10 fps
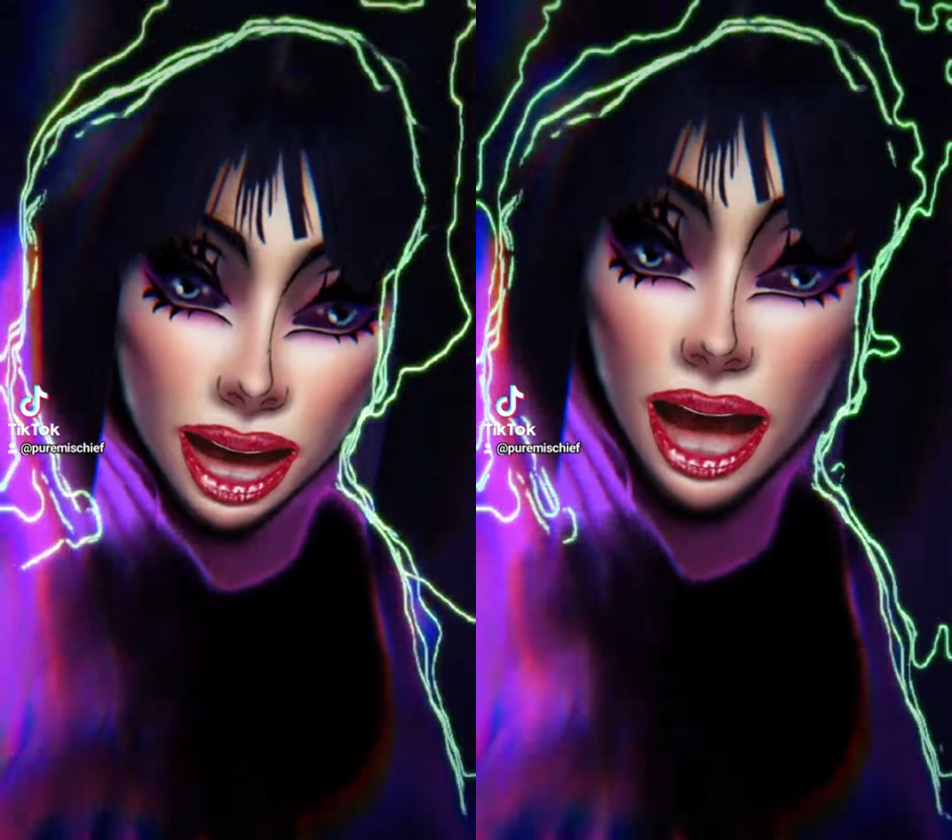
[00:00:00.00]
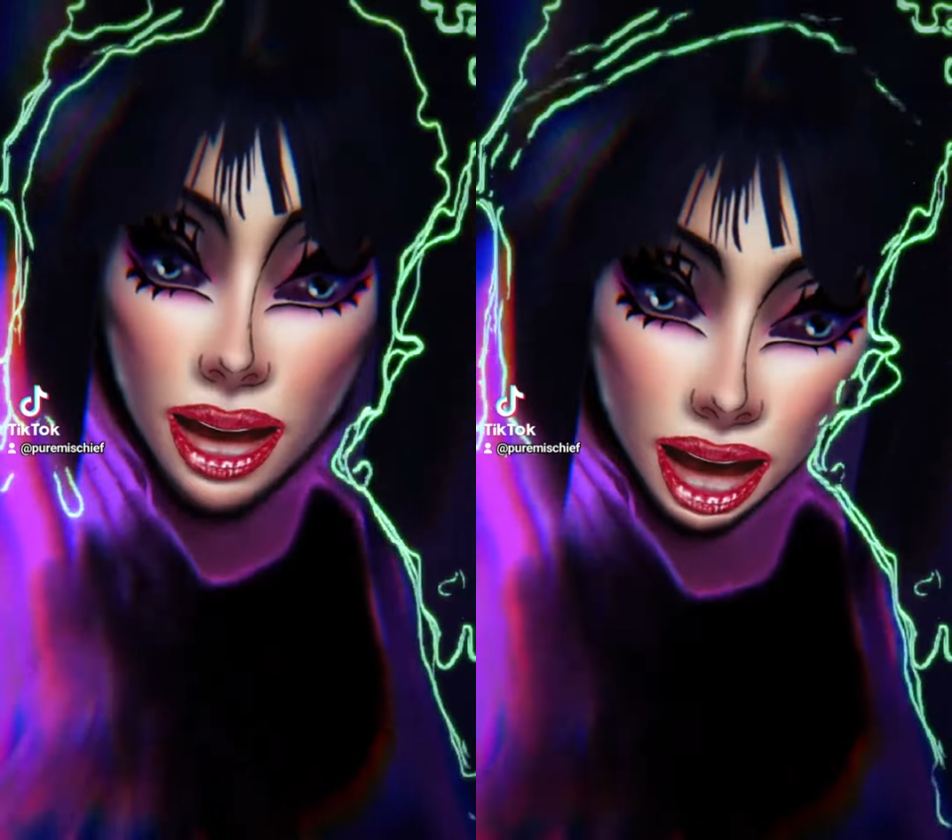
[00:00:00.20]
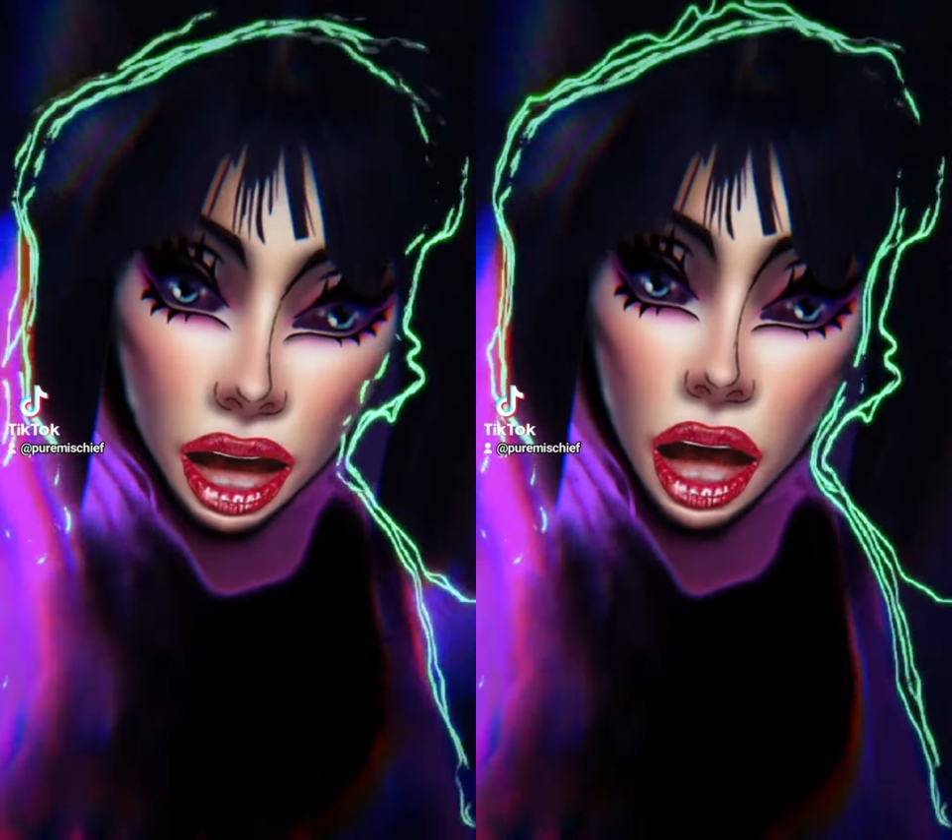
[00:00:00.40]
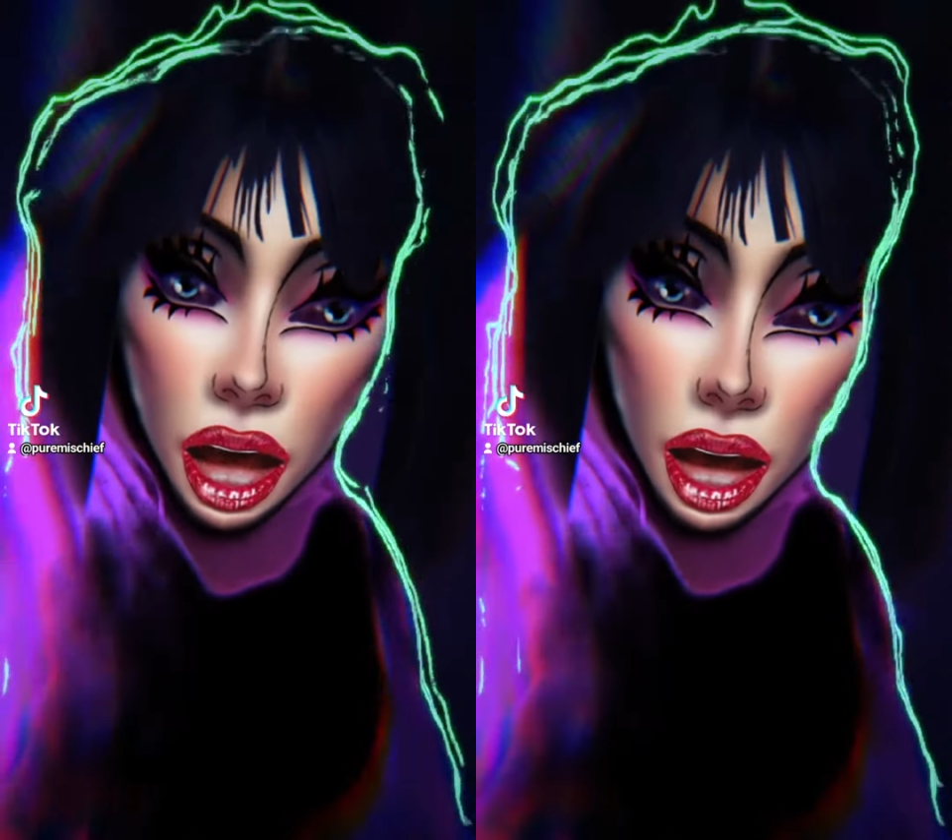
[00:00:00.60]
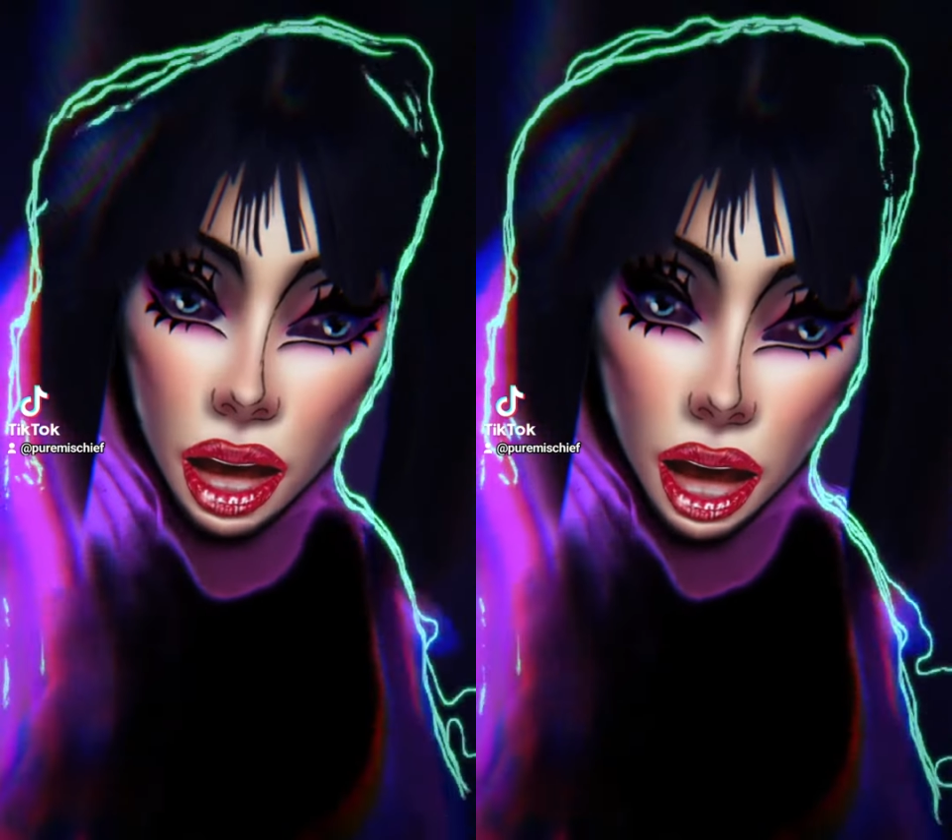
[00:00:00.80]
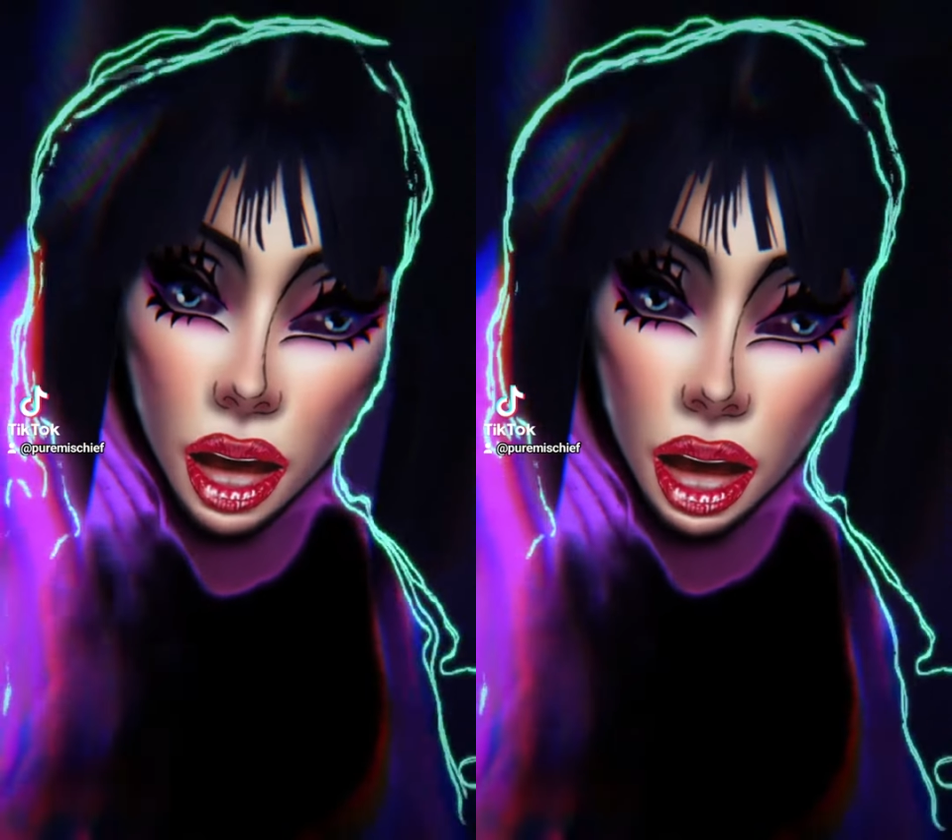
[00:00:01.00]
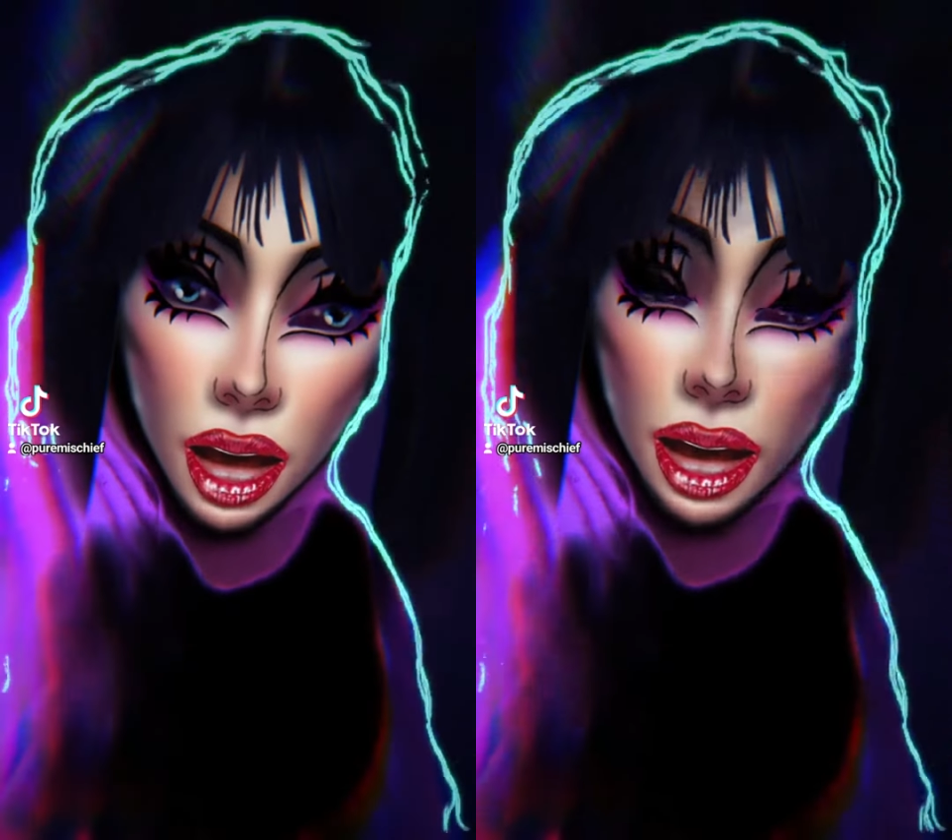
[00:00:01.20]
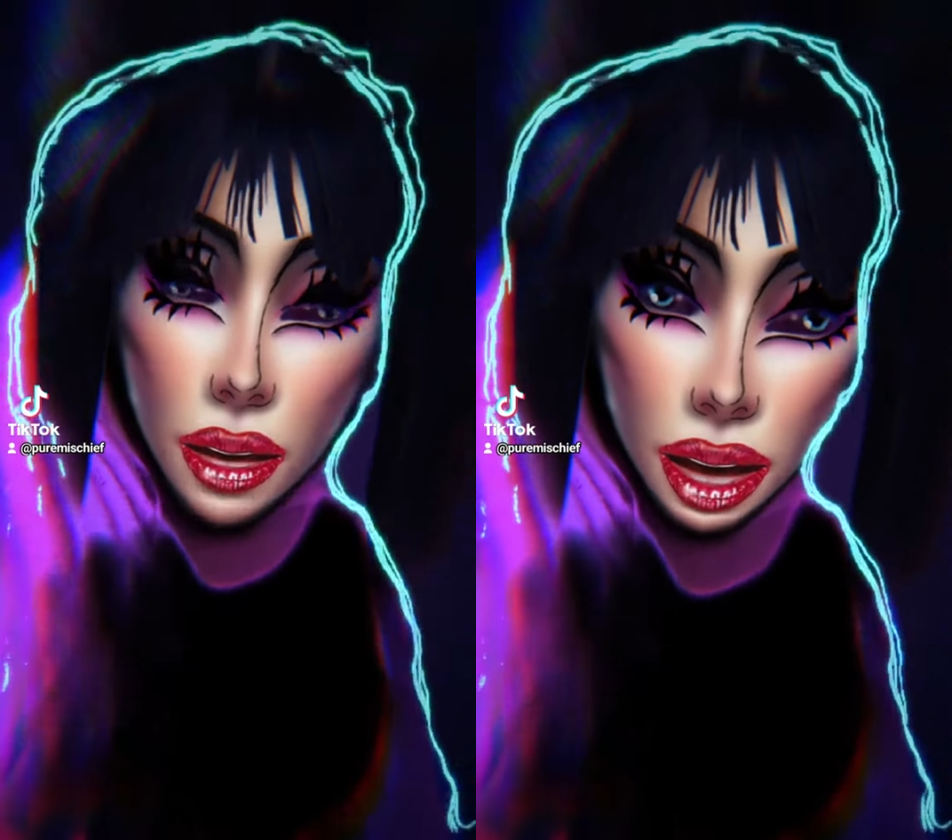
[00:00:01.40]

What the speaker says: snitch. The